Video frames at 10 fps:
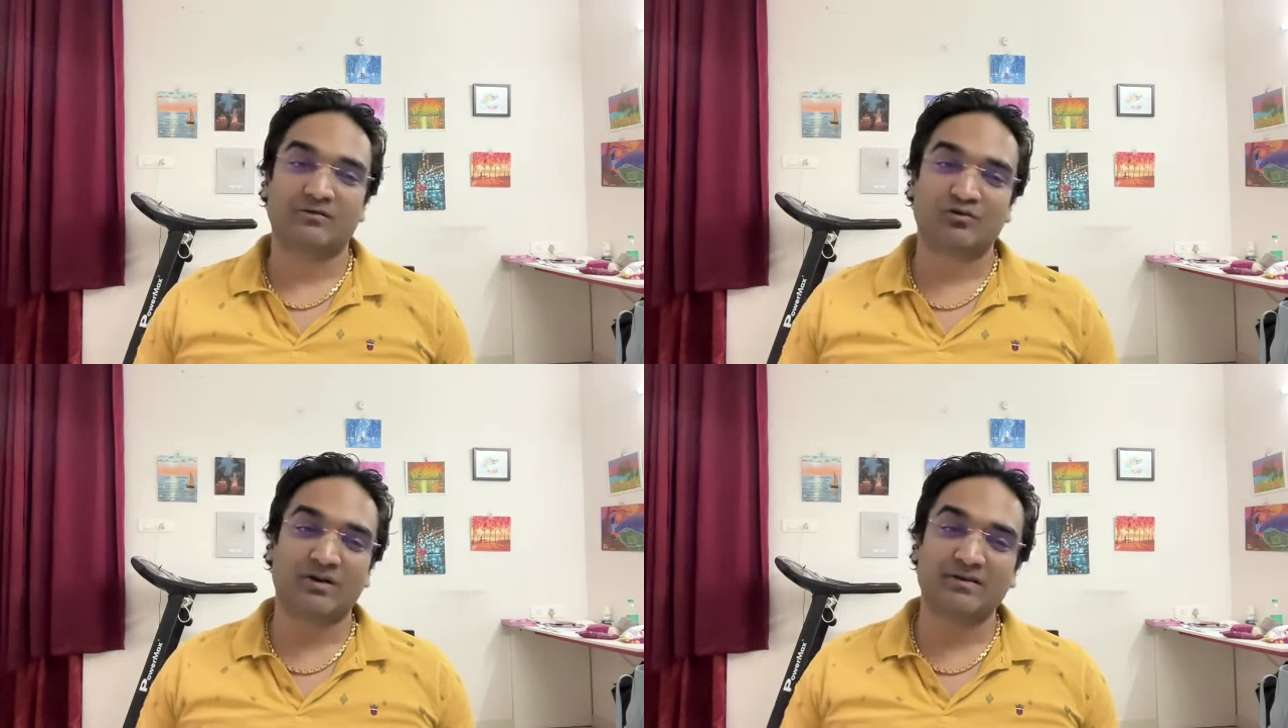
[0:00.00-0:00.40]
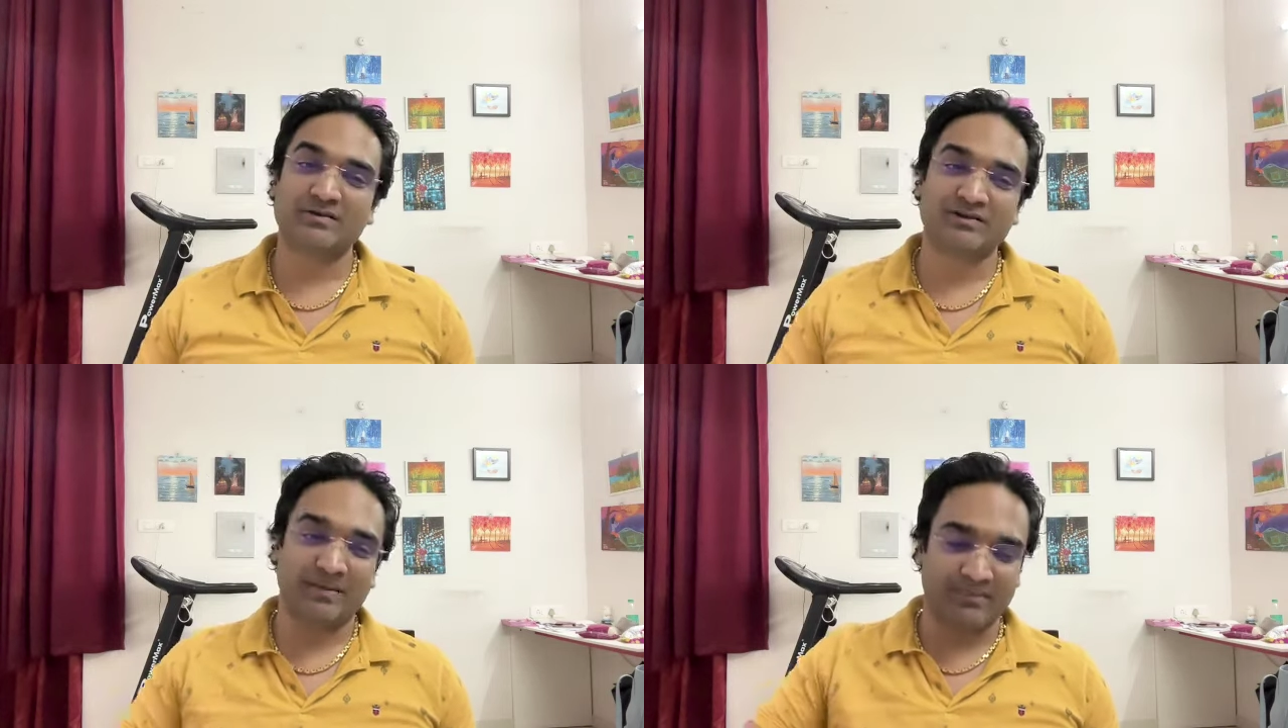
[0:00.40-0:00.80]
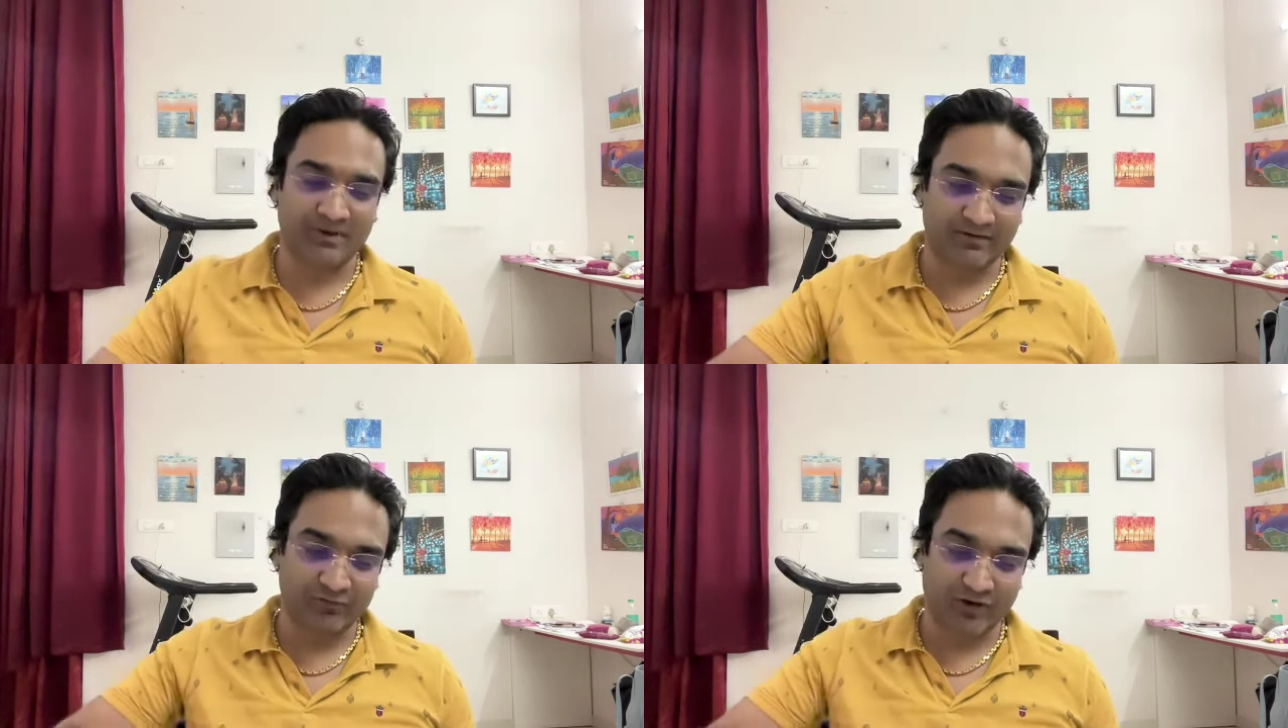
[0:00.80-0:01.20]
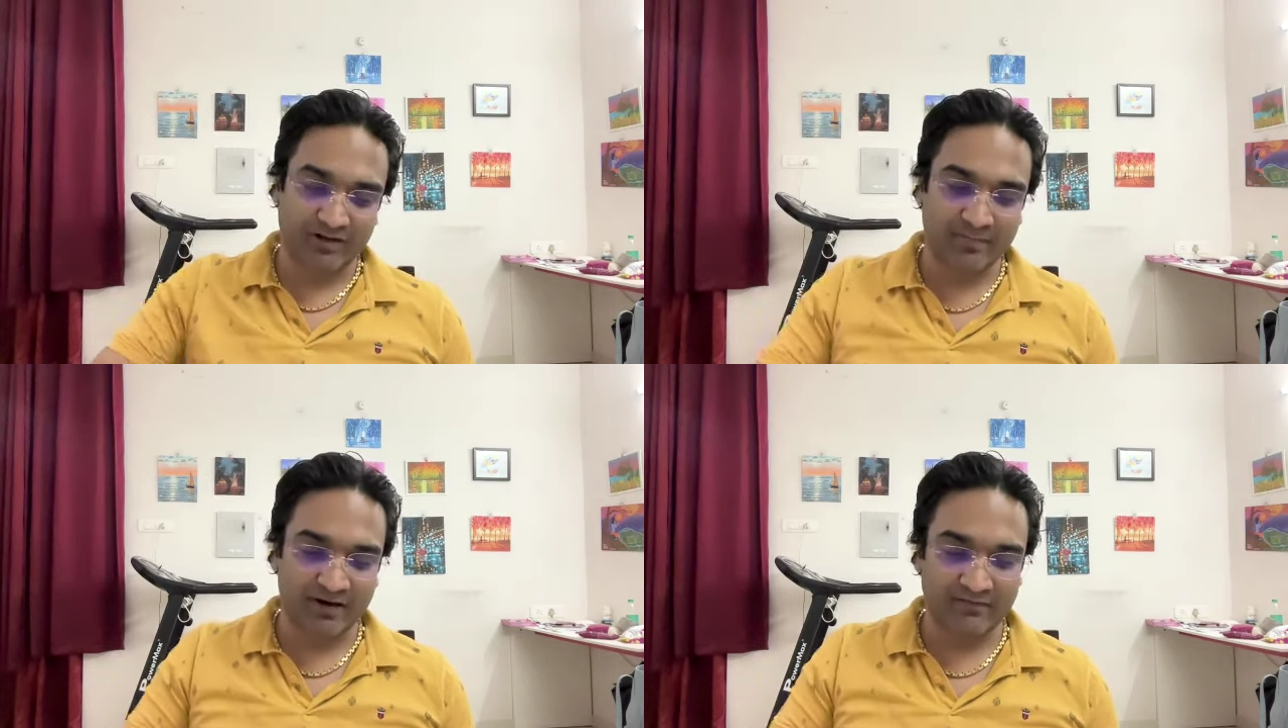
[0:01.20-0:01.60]
So there is a chapter, what are
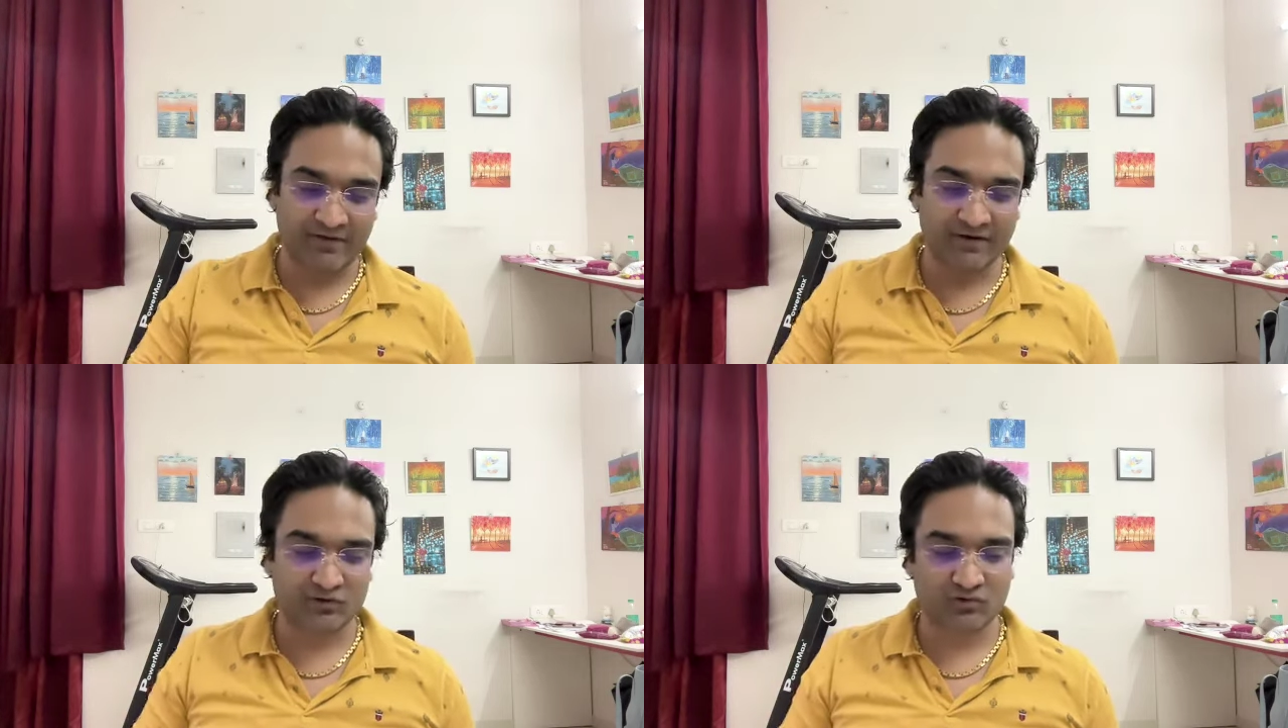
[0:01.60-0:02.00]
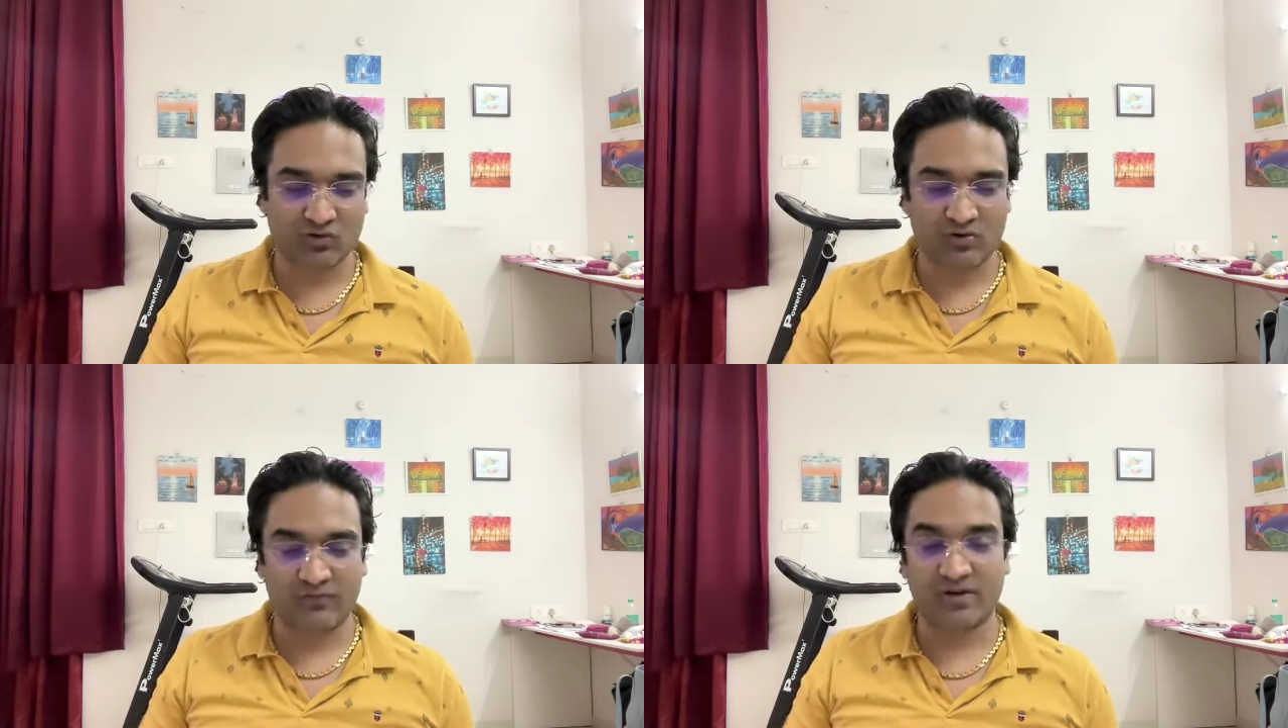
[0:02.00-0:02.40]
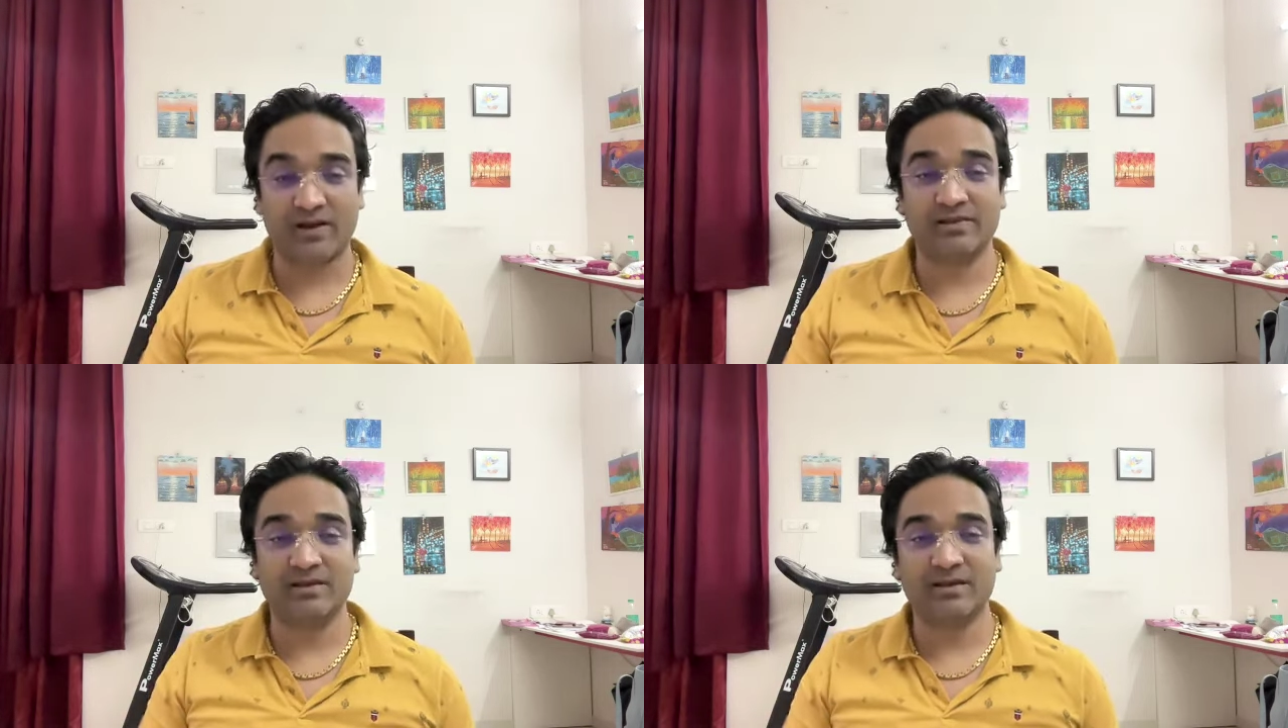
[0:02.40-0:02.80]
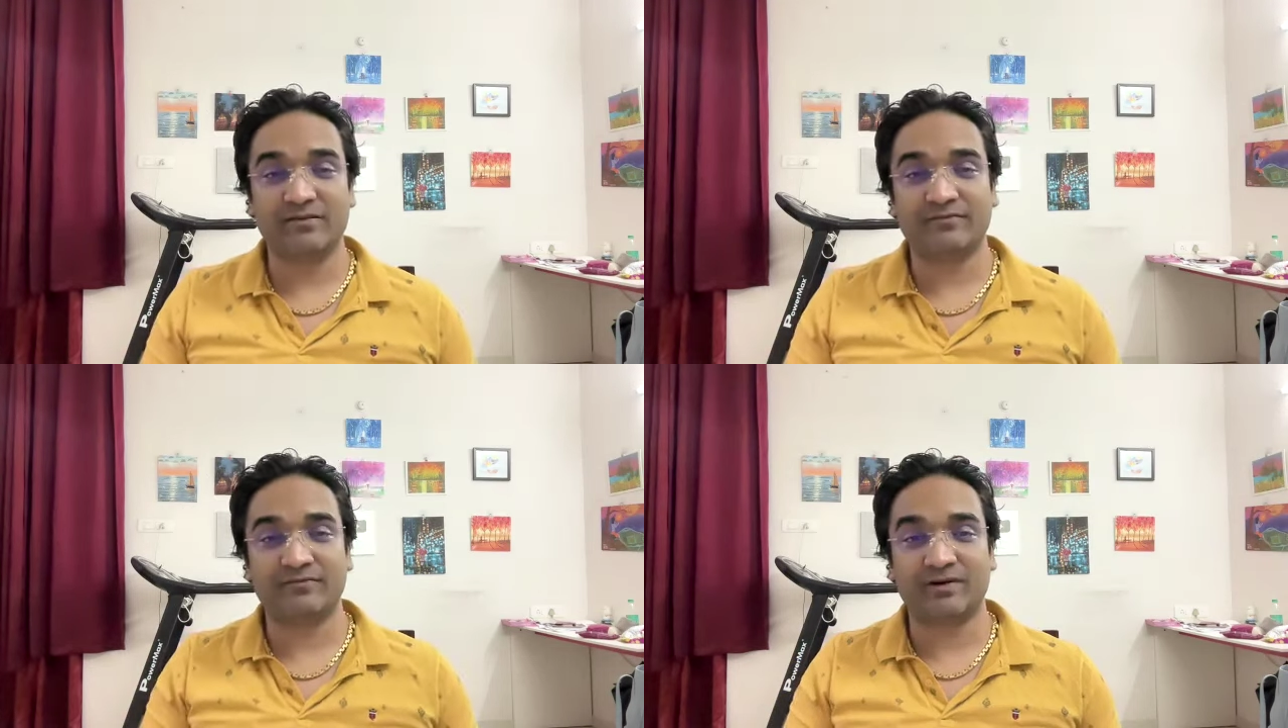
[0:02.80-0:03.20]
the benefits of a
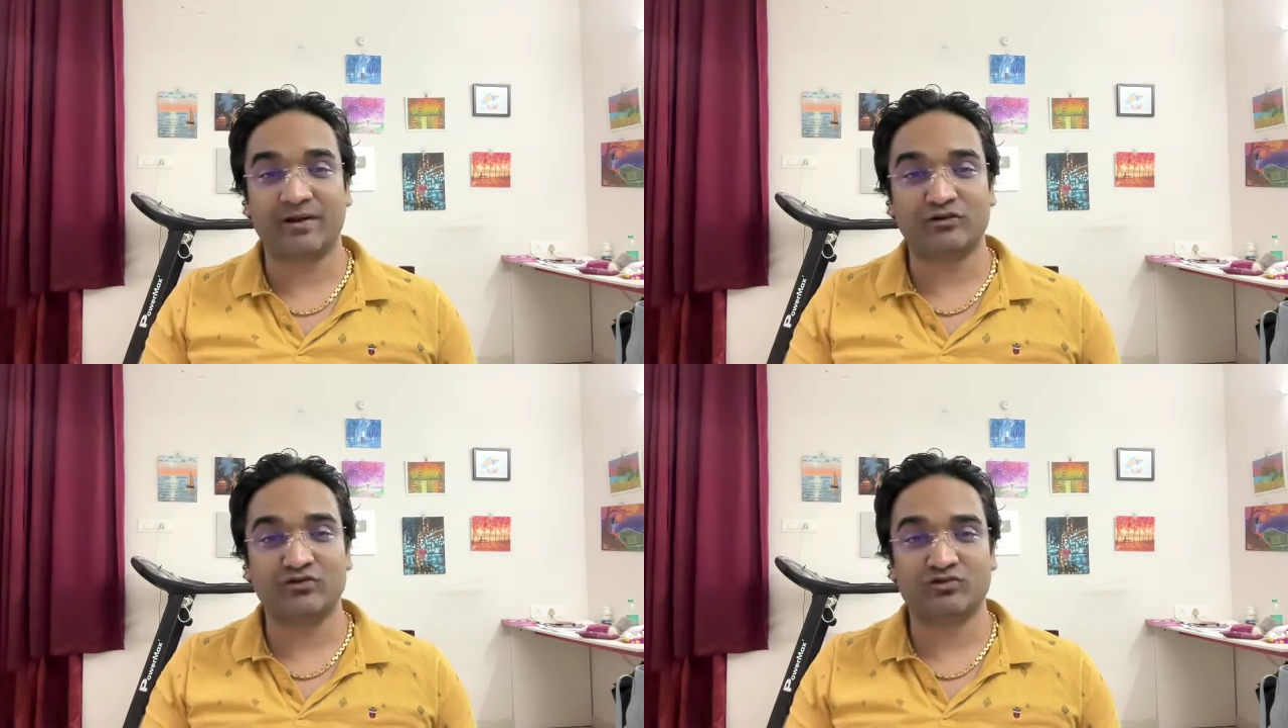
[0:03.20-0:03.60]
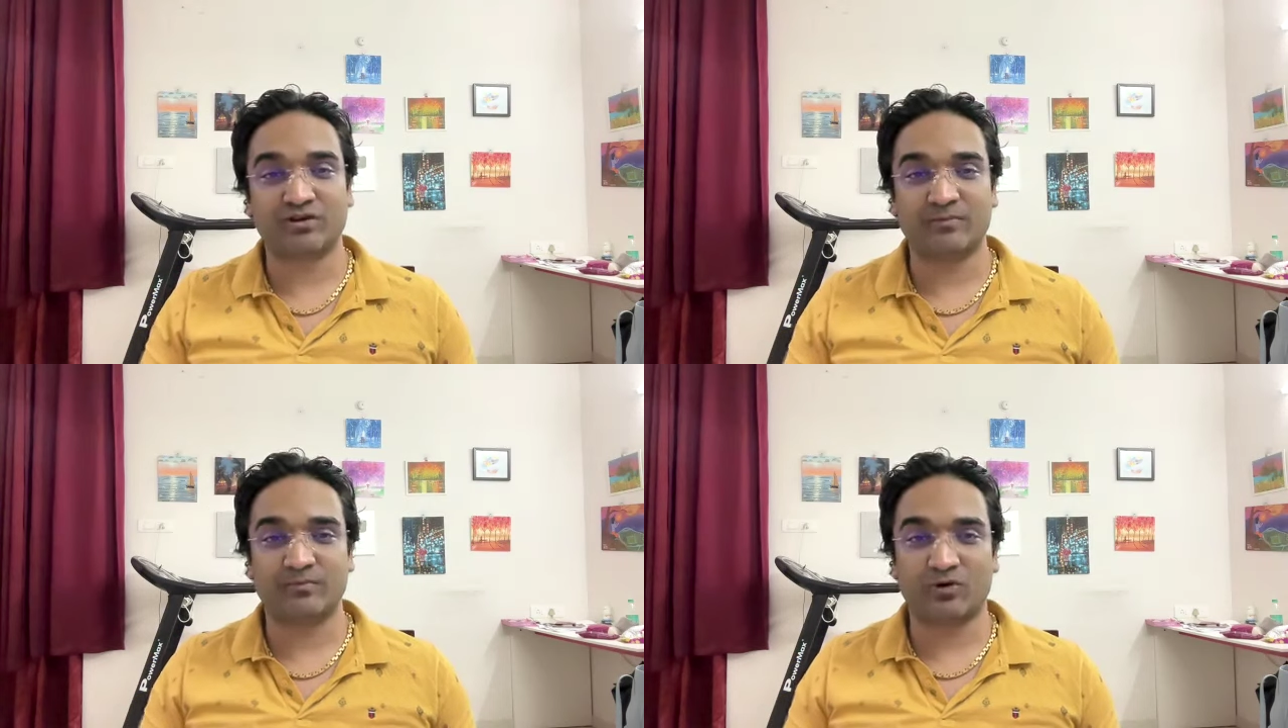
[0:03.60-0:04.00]
healthy relationship